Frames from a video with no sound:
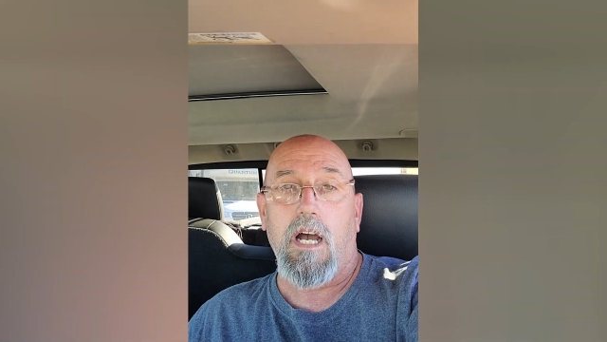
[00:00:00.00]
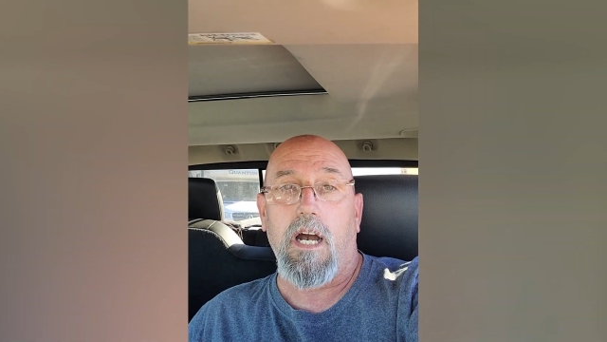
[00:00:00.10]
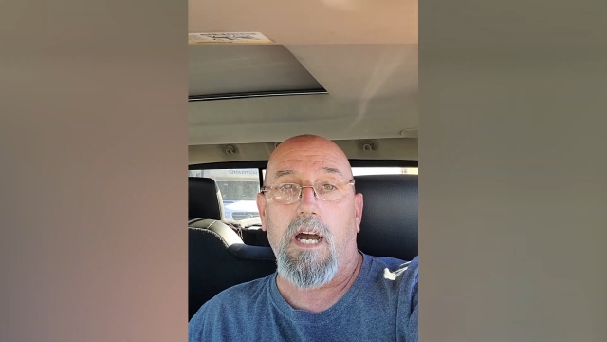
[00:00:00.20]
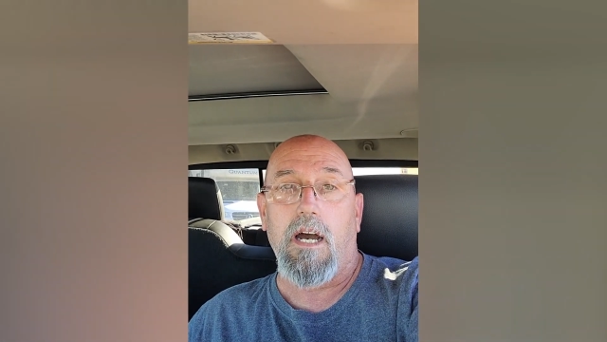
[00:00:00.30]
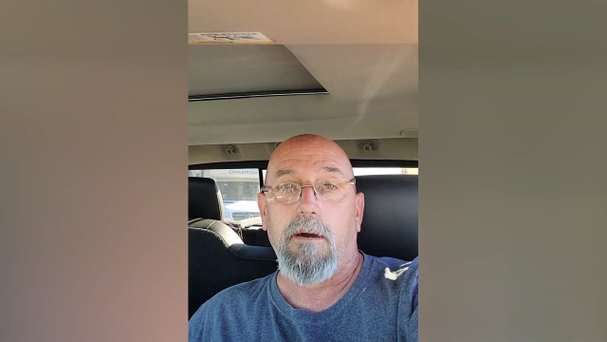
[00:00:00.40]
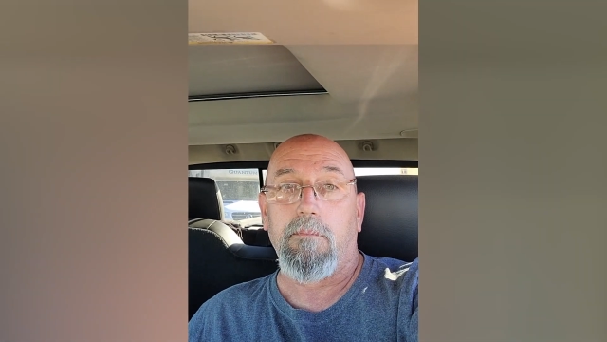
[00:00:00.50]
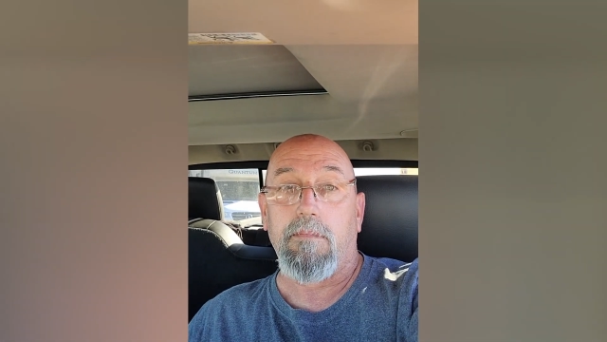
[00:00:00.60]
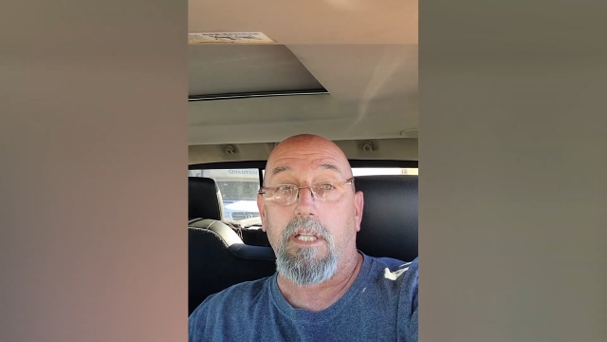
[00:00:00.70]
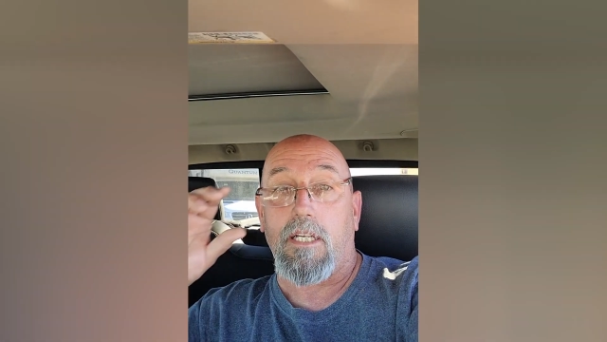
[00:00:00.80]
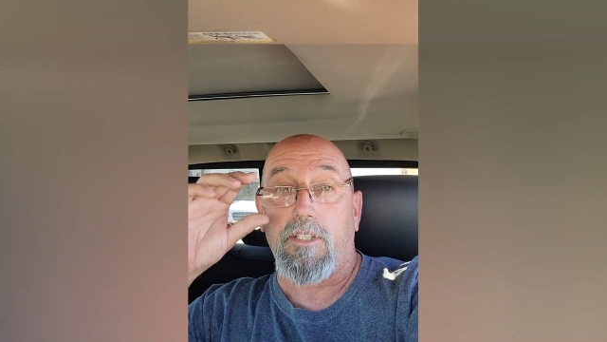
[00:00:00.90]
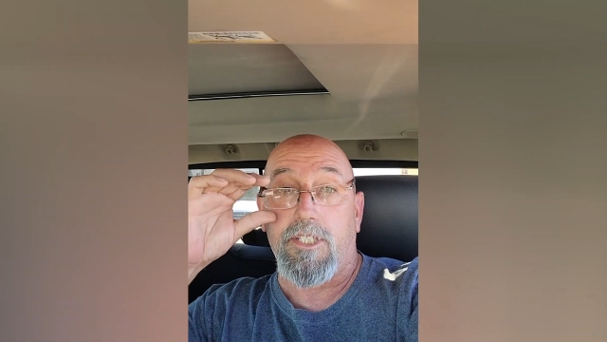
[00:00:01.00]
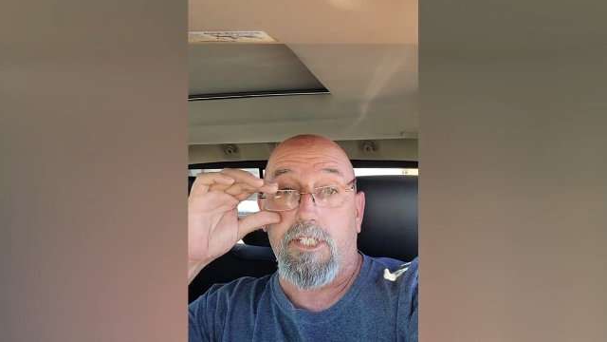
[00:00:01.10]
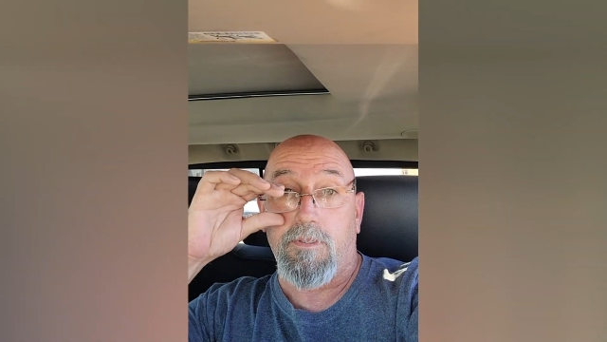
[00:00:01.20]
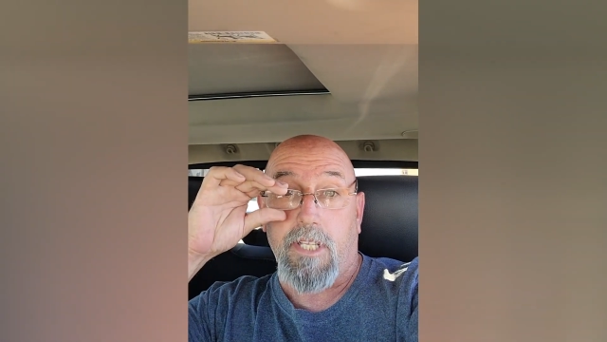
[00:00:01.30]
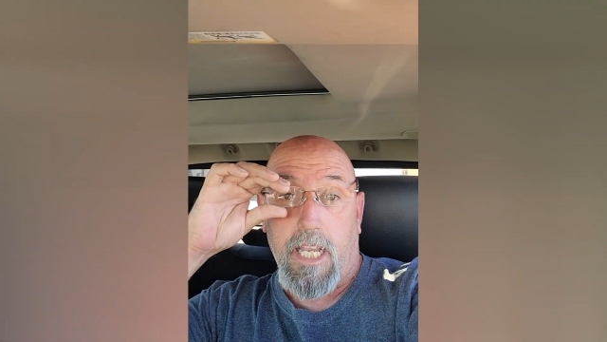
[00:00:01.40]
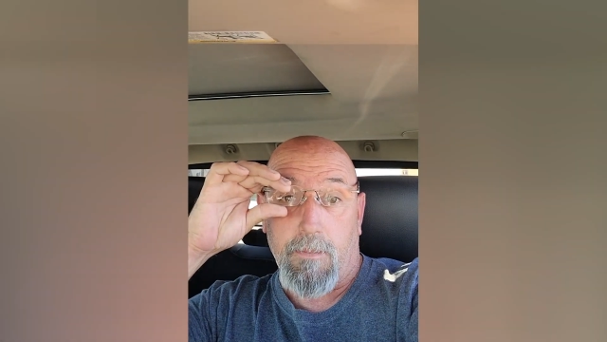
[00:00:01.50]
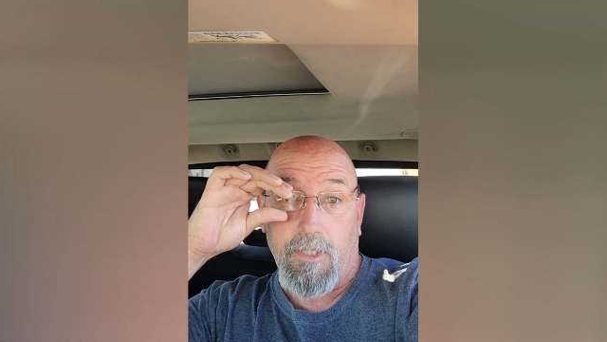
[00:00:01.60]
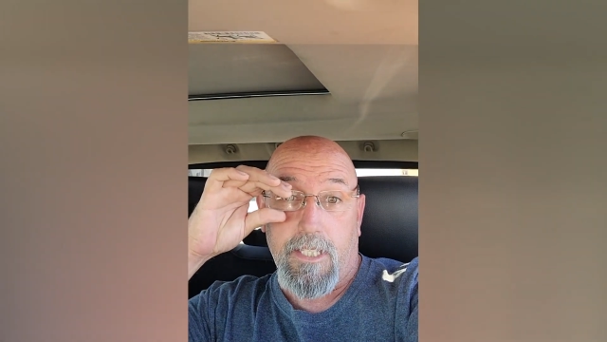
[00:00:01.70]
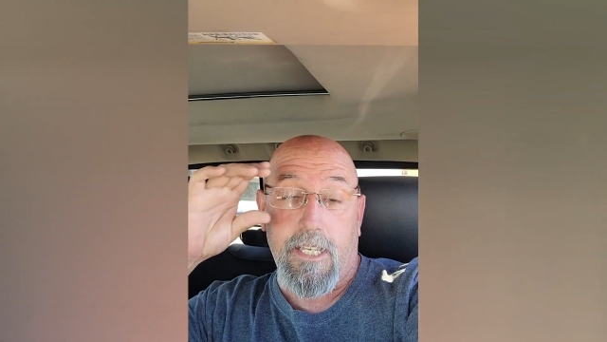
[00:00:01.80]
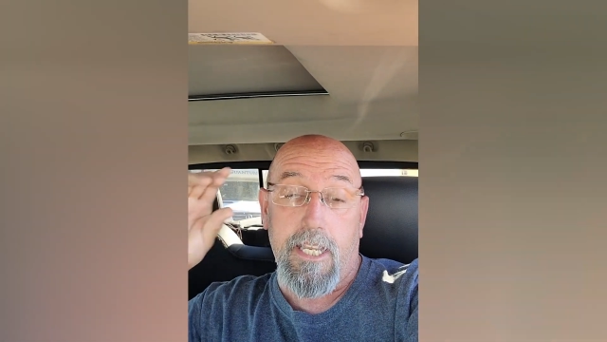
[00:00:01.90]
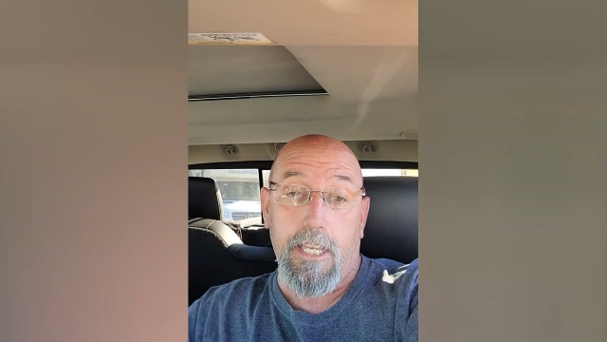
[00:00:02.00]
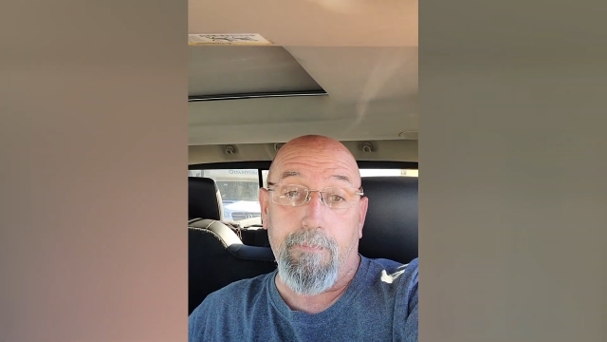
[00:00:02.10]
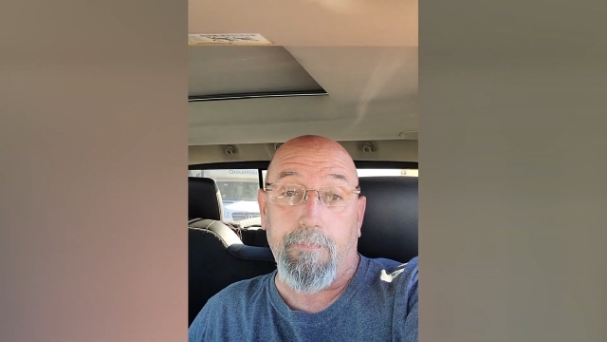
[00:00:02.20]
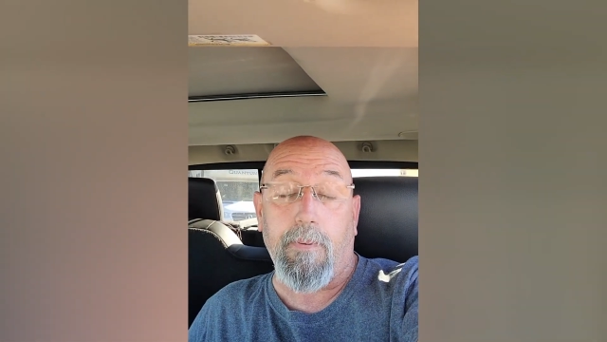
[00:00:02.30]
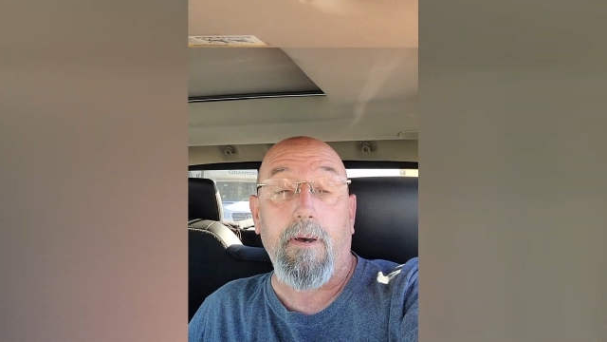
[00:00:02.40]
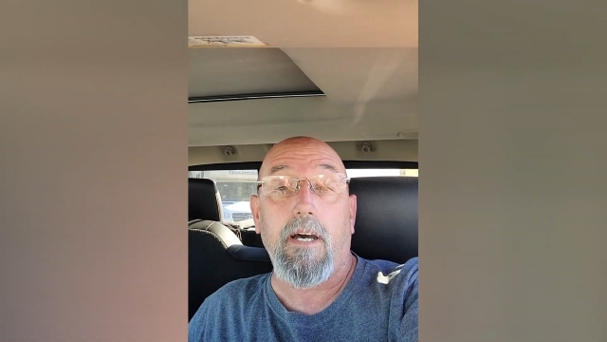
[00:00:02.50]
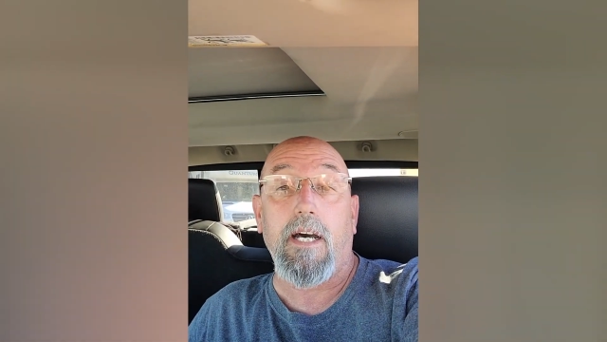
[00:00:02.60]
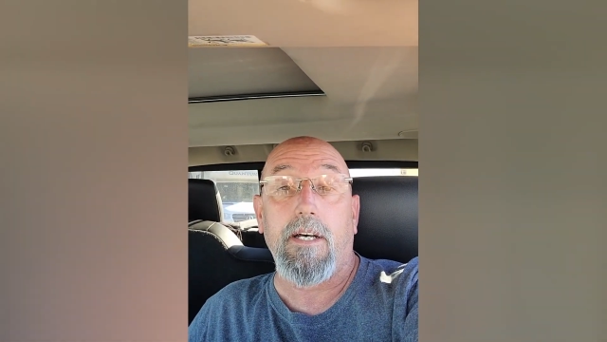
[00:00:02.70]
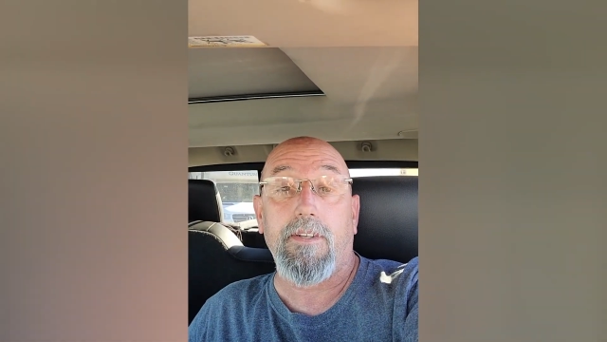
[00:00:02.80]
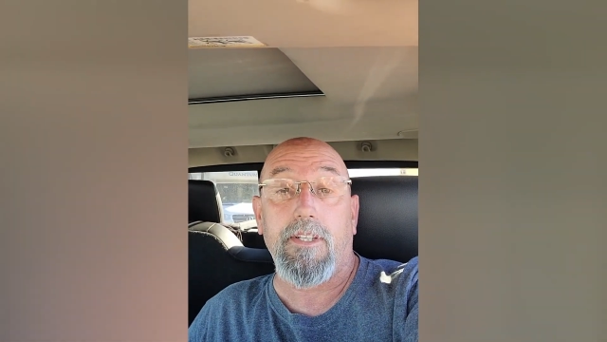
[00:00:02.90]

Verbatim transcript: Um, luckily, she was able to keep uh,